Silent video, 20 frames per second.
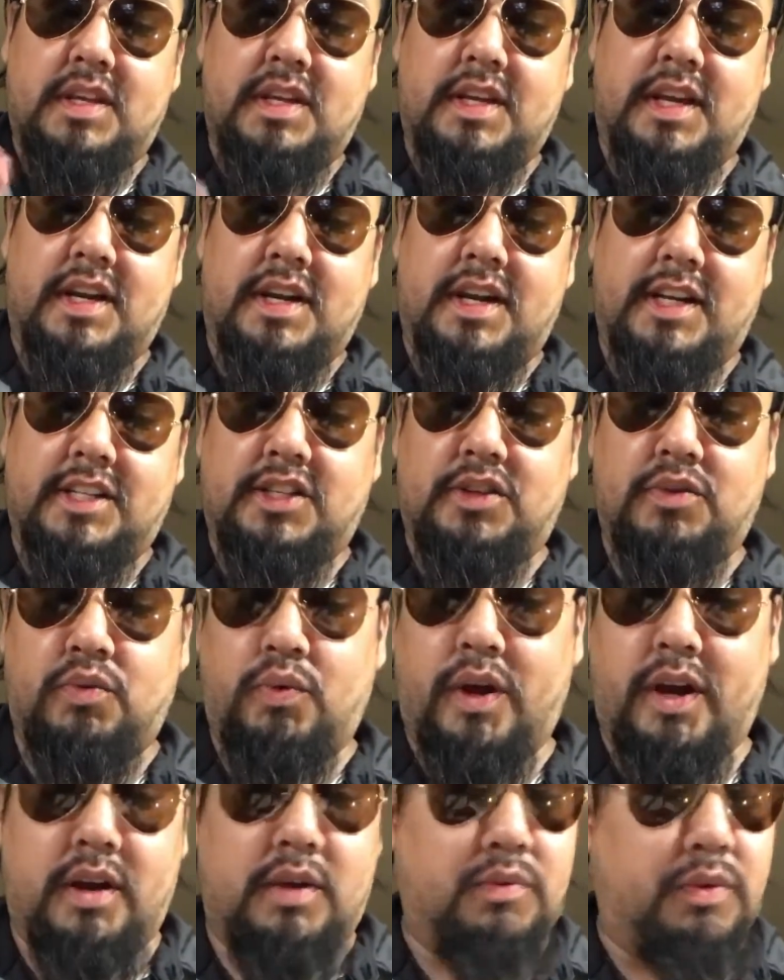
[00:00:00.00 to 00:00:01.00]
Get it nice and
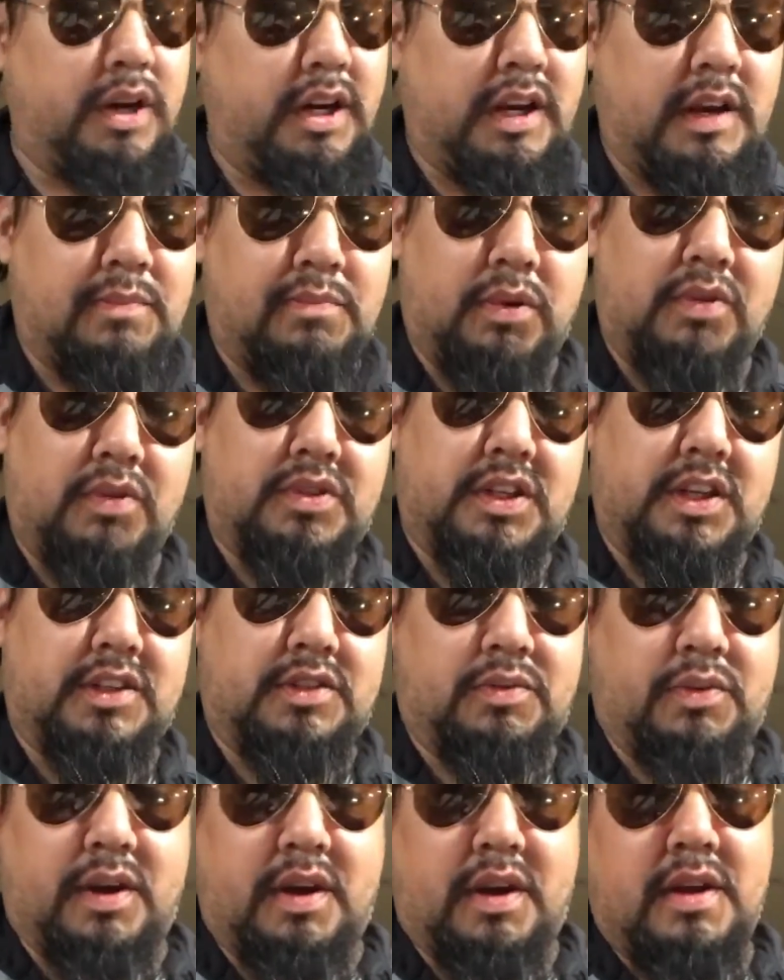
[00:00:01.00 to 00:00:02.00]
wet. We're gonna get both
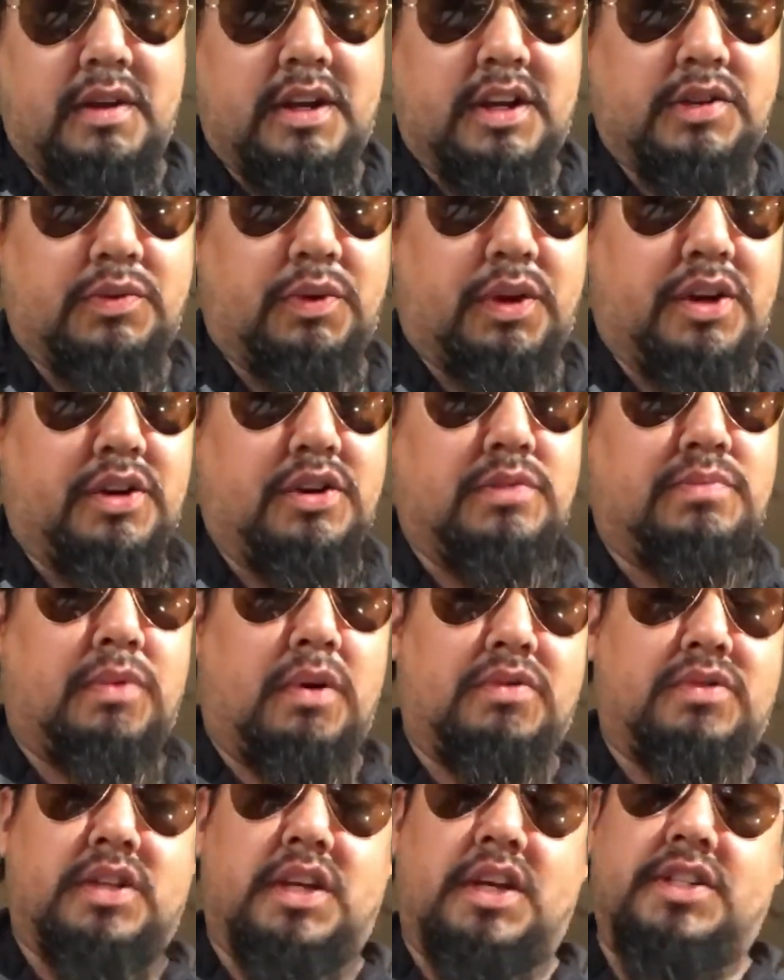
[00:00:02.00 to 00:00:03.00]
sides wet because we're gonna use
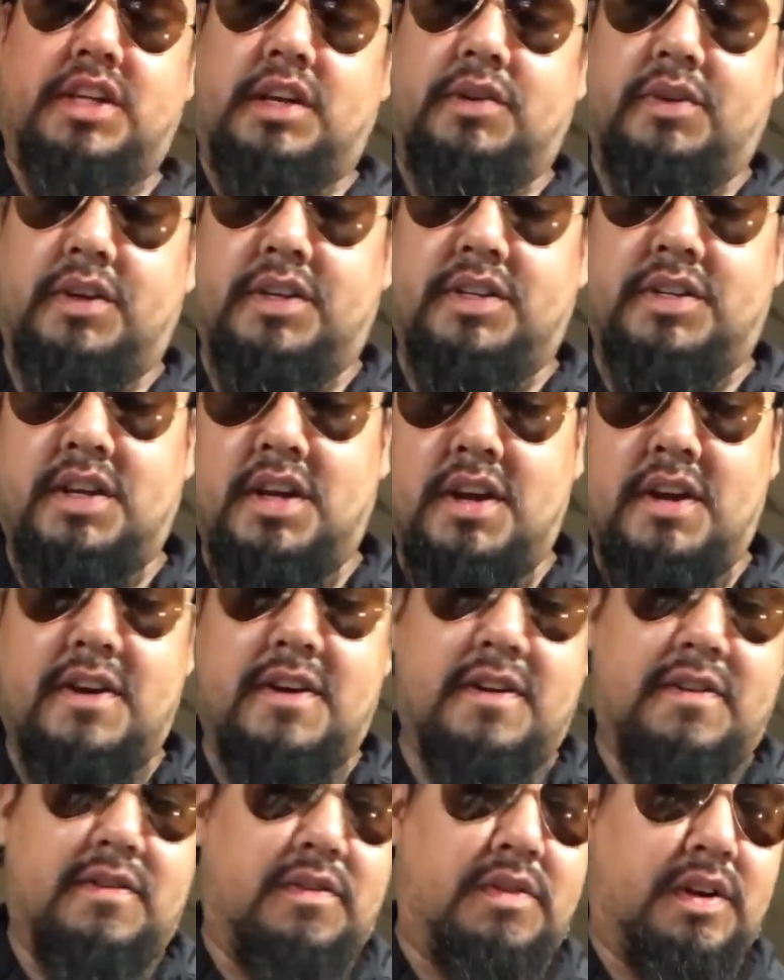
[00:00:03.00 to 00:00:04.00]
both sides anyways.
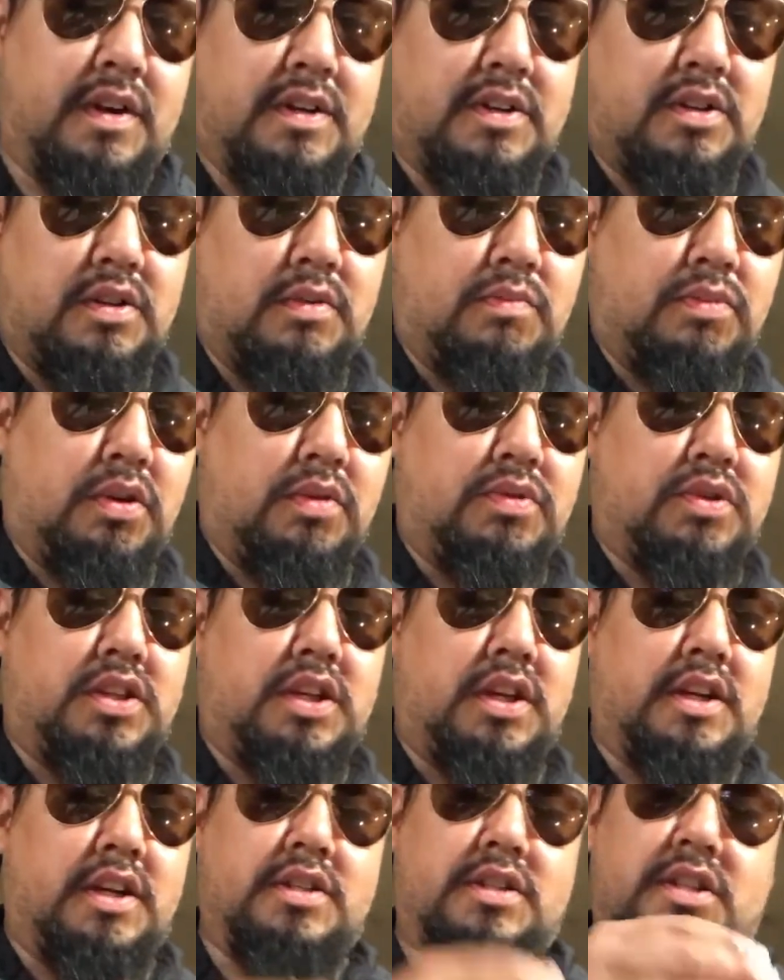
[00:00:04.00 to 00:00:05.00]
All right, so both
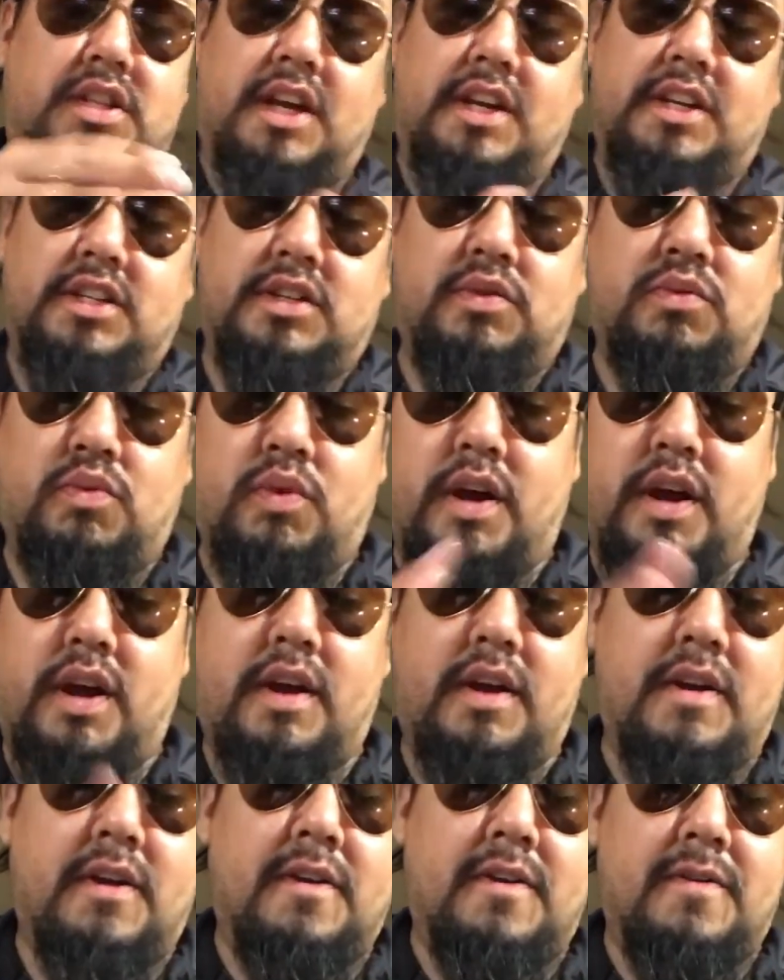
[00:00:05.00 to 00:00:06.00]
sides nice and wet.
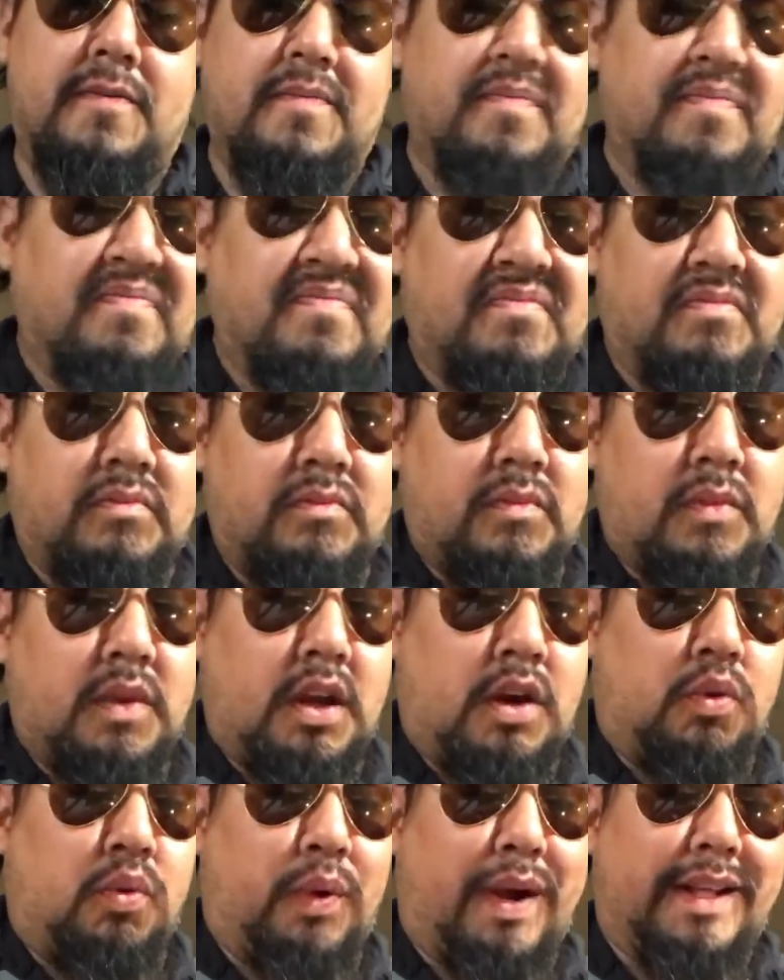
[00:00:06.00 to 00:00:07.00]

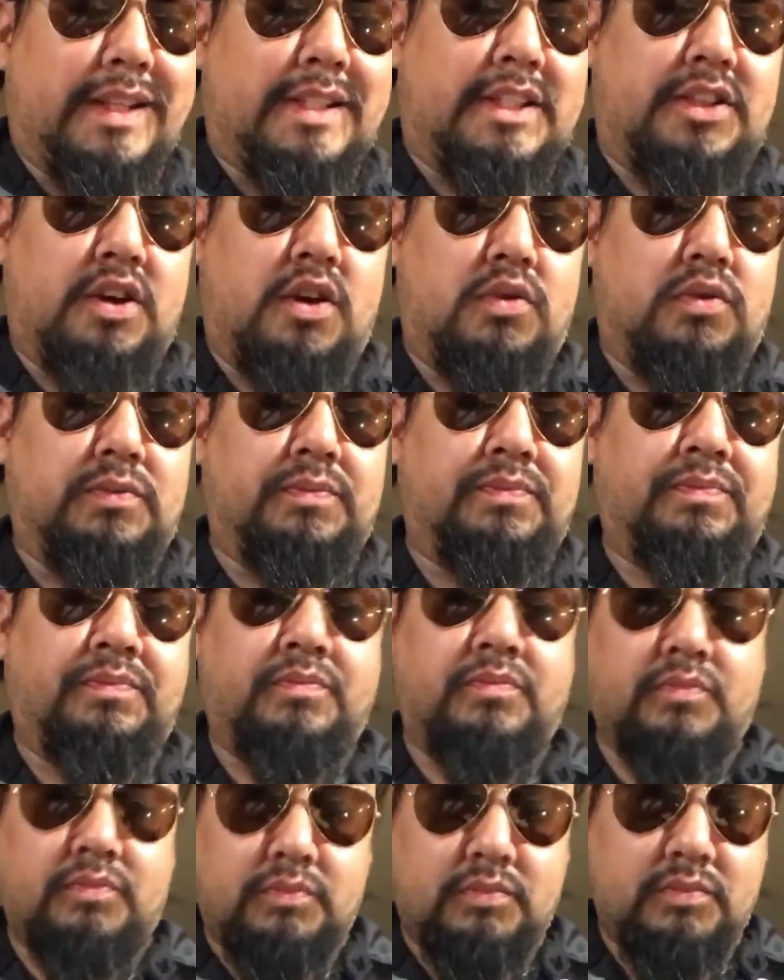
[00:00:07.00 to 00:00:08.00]
A whetstone.
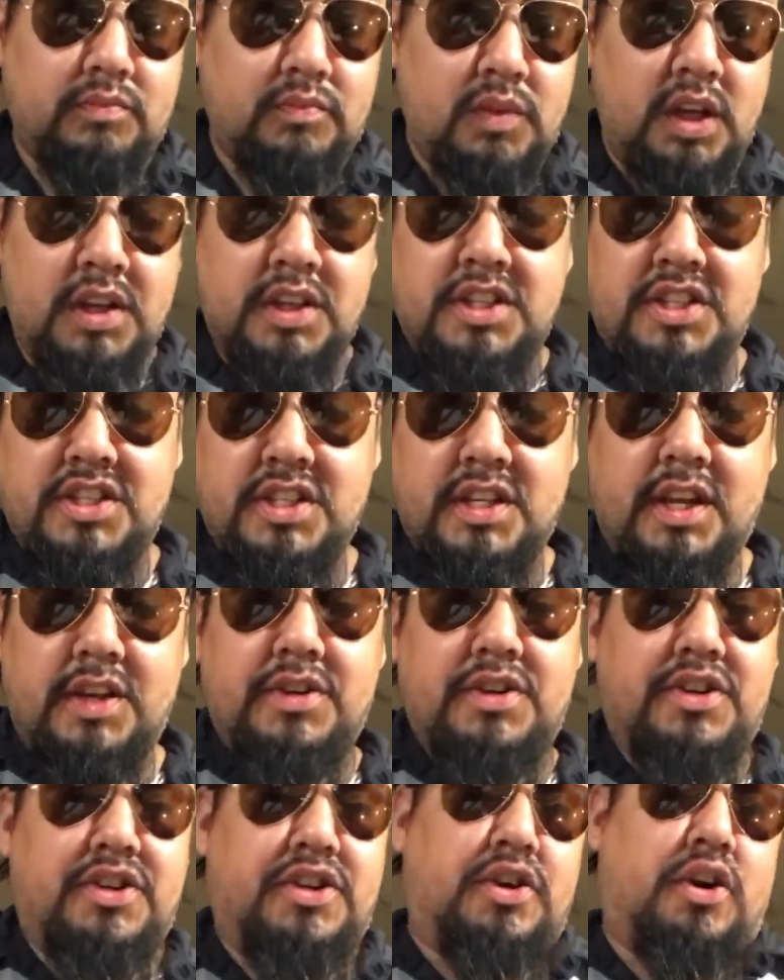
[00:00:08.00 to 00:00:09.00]
This is how
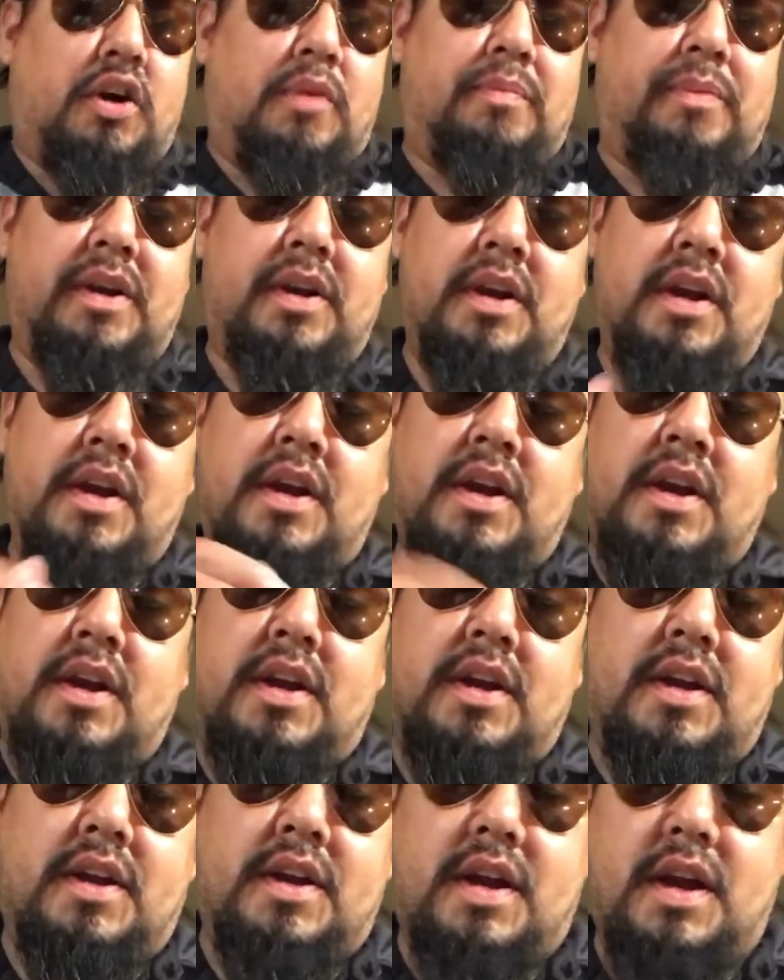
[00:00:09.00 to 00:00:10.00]
you sharpen.
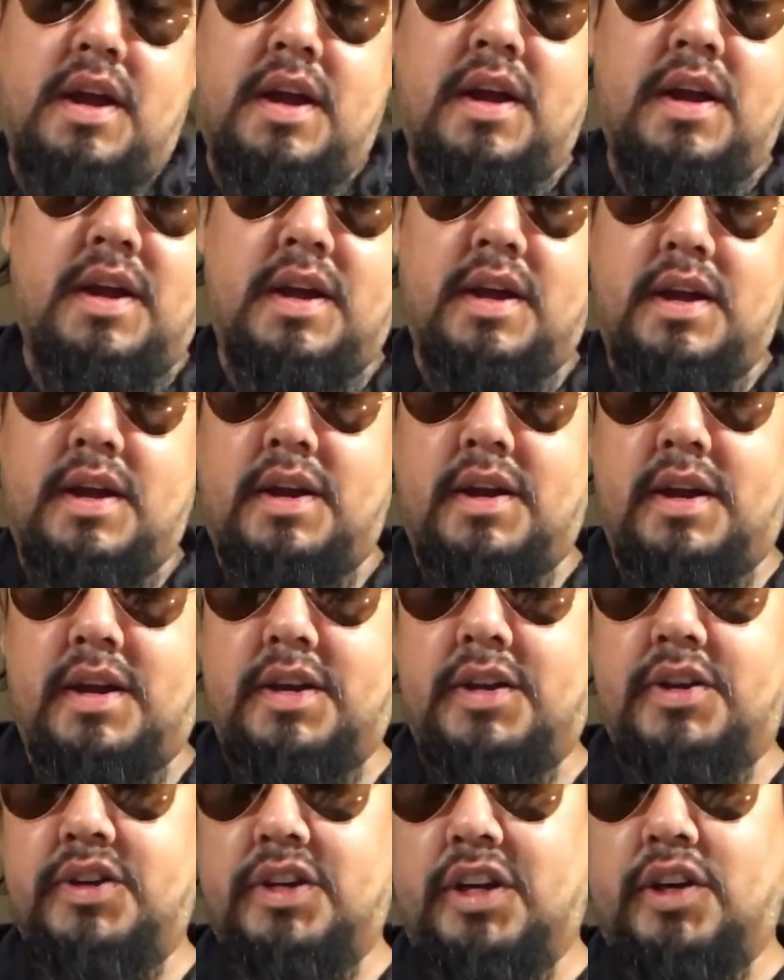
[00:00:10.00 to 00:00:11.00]

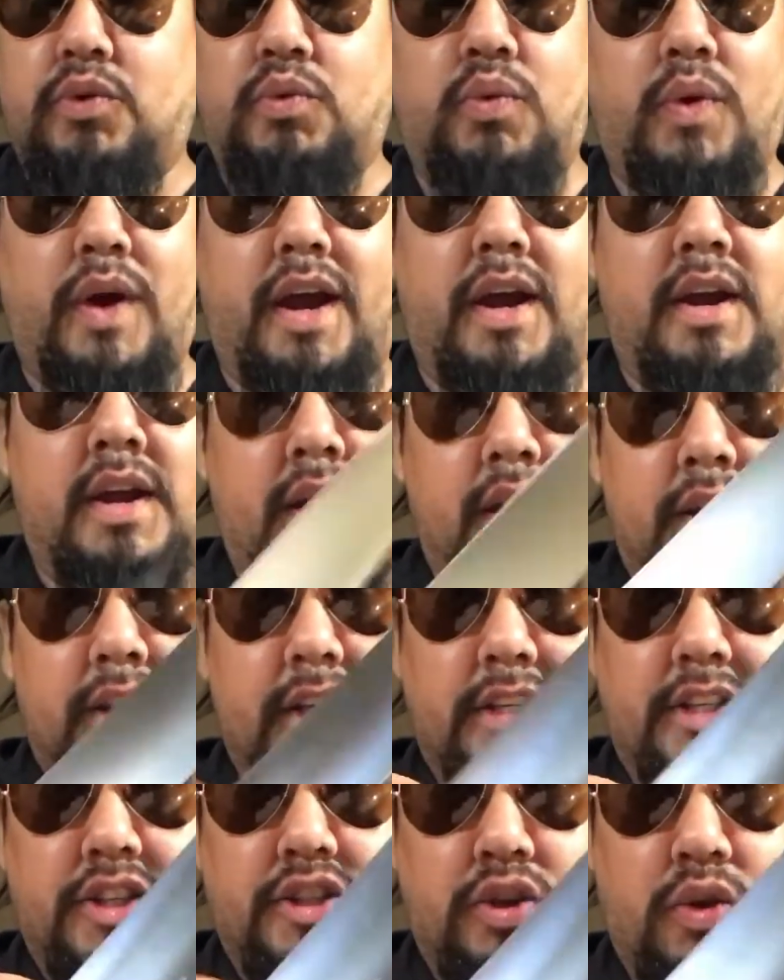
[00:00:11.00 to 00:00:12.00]
You need it wet.
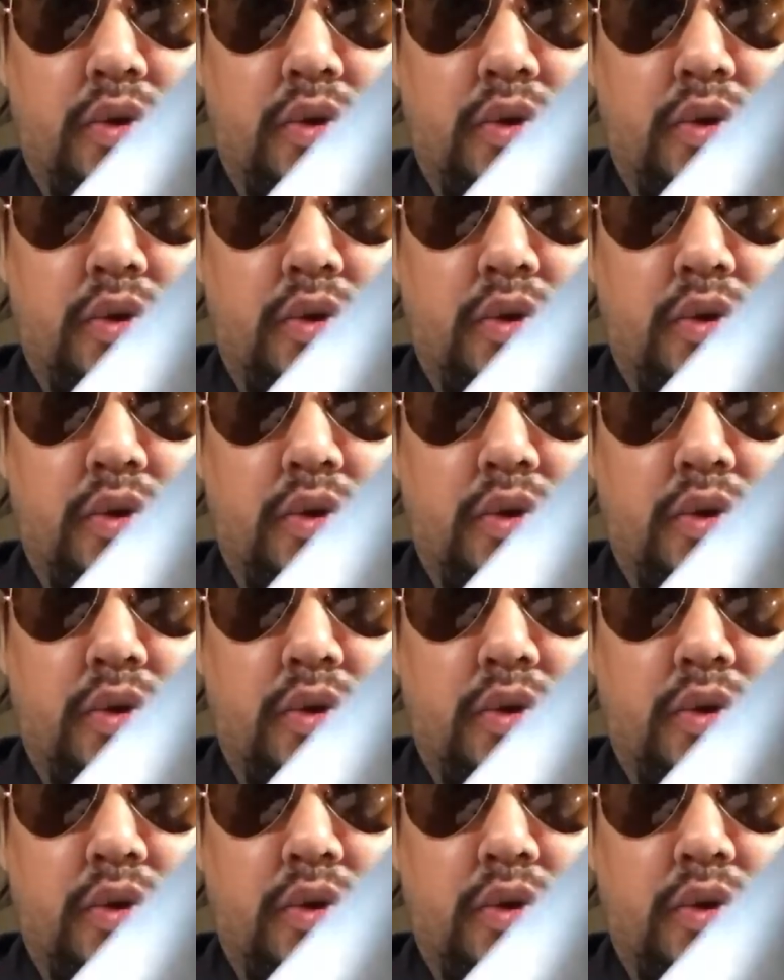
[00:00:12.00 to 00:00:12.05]
This is